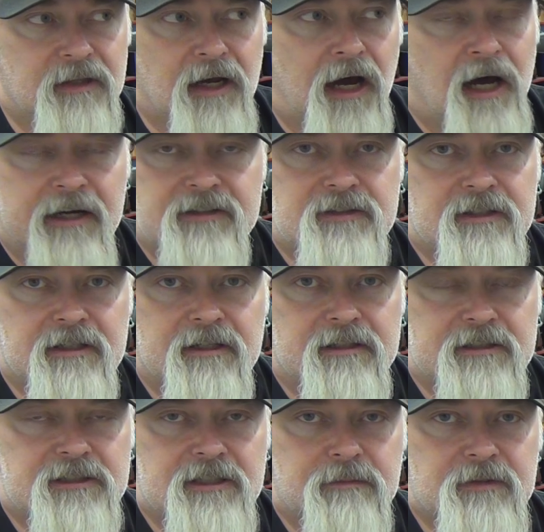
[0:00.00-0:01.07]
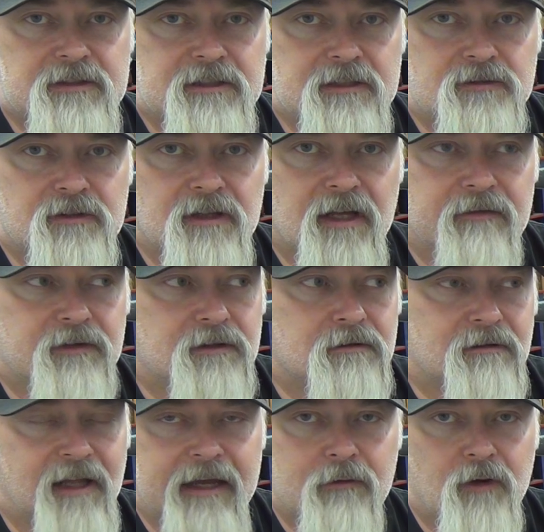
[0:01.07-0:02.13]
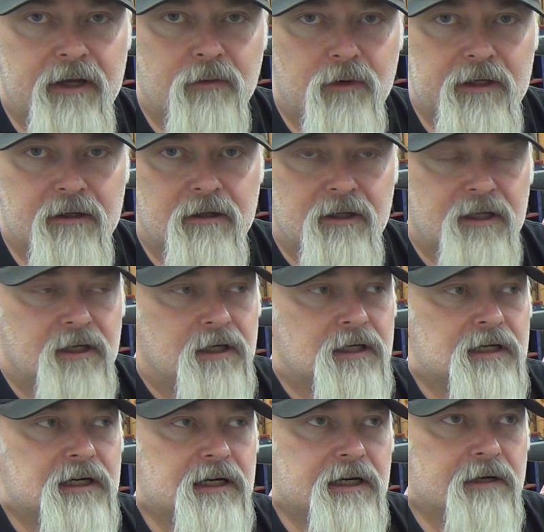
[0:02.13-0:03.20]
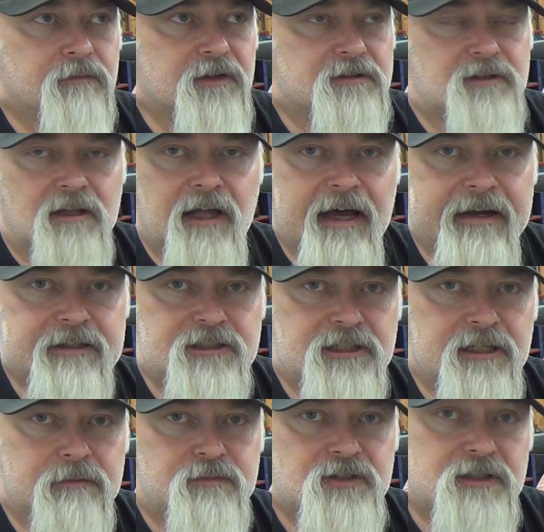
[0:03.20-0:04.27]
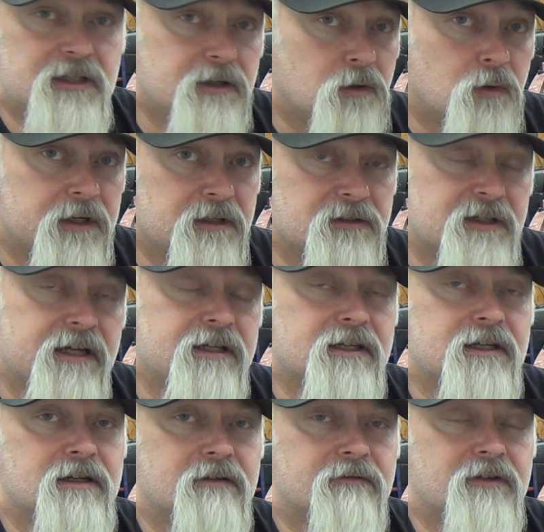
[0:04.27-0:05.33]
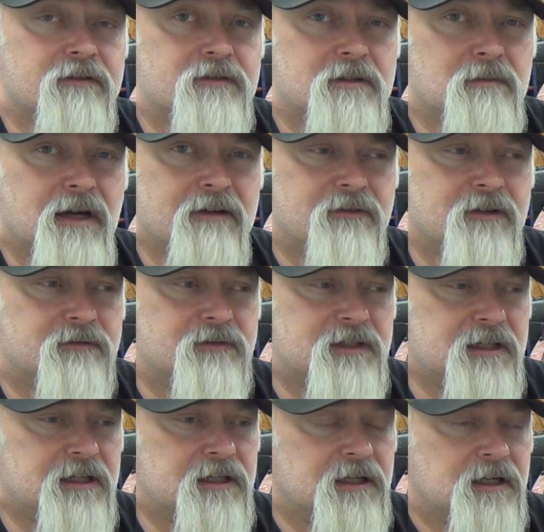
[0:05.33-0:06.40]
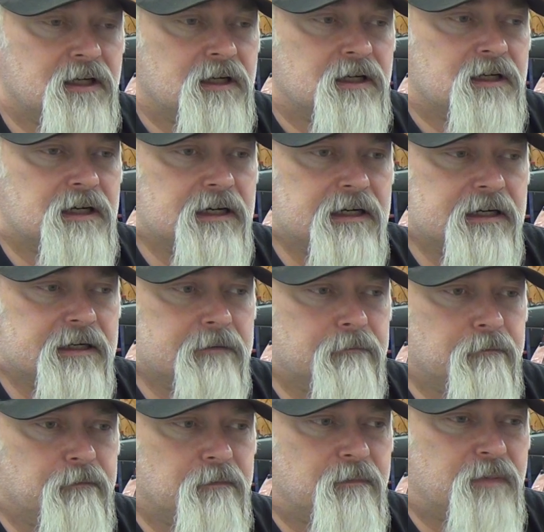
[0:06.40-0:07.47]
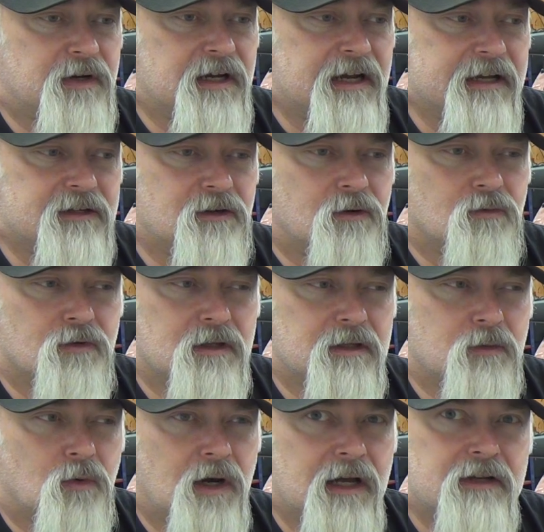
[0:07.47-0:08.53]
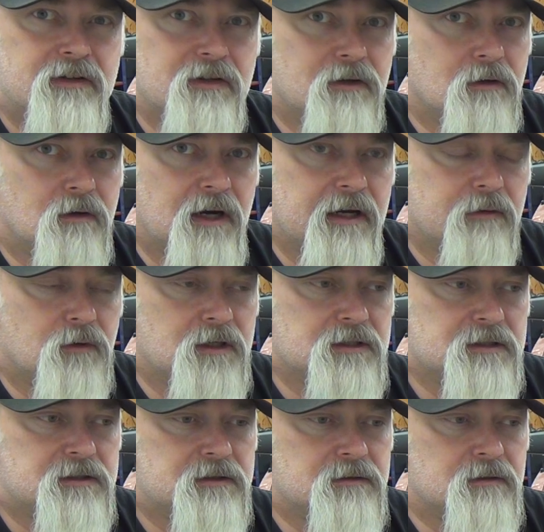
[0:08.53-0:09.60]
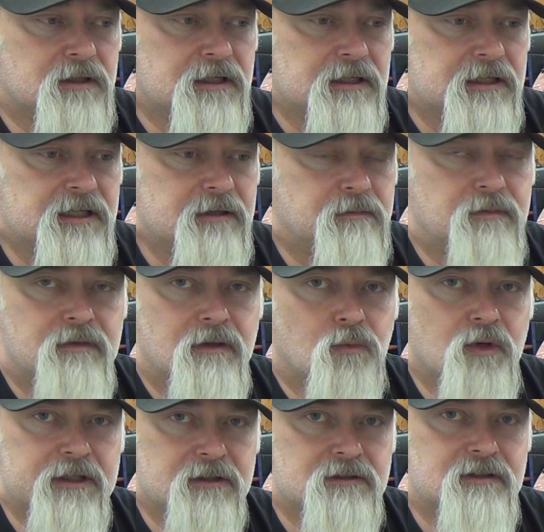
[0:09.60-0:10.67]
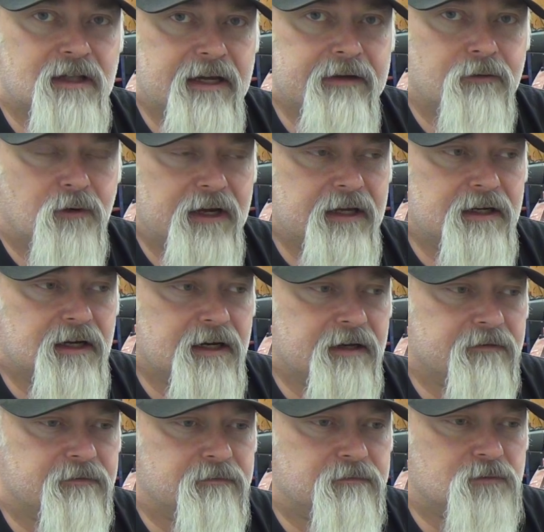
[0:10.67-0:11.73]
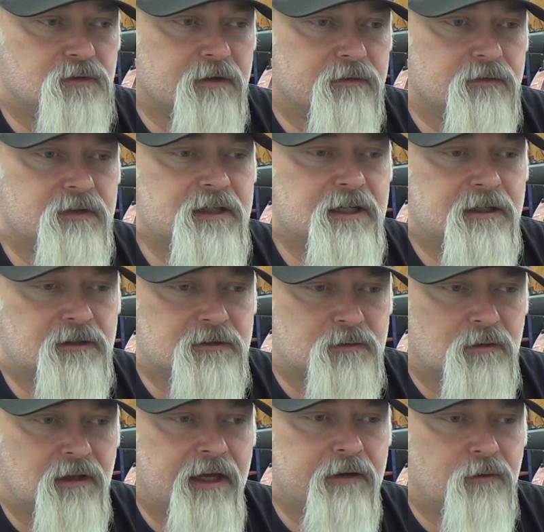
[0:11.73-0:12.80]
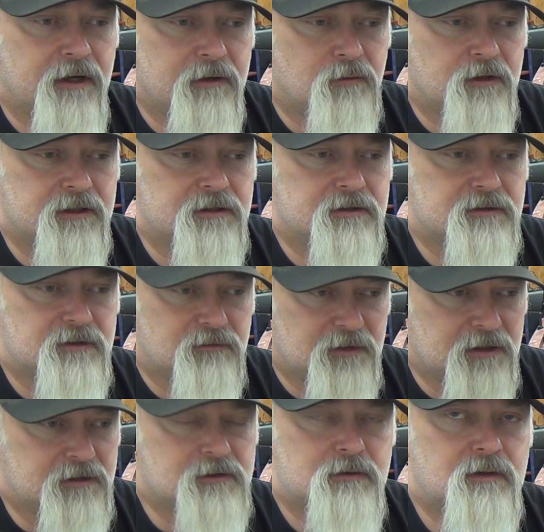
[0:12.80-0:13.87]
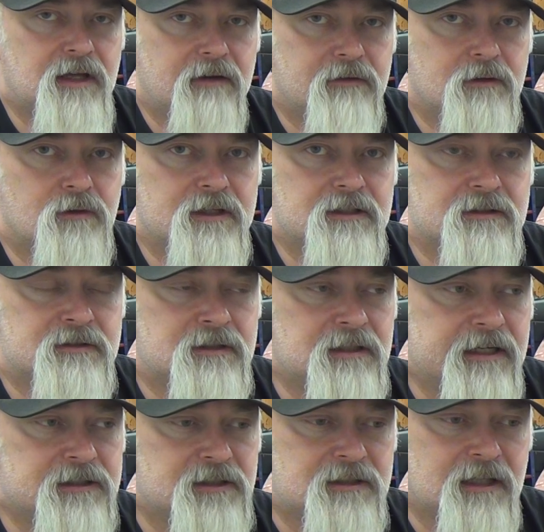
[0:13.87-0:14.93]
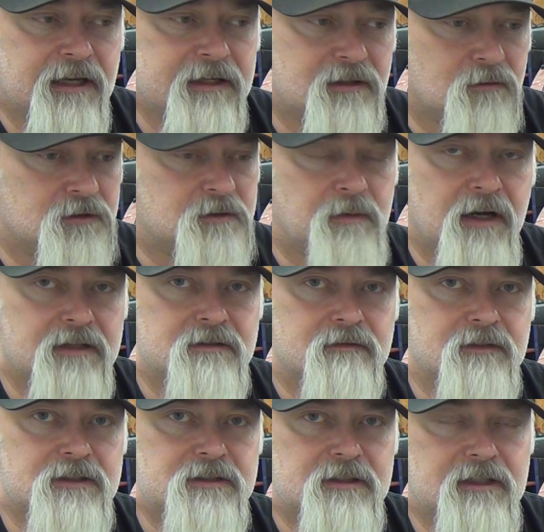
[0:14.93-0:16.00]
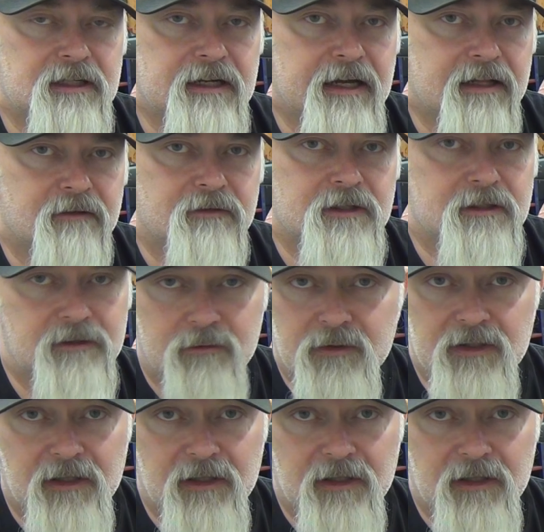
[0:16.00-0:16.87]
honestly they're the cheapest entry-level lightweight wheel. There's a lot of cheap steel wheels I can get in a 15x15, but I don't really want to. I want to keep the wheels lightweight. I've driven vehicles with lightweight wheels and vehicles with heavy wheels, and I just like the responsiveness you get out of the vehicle with the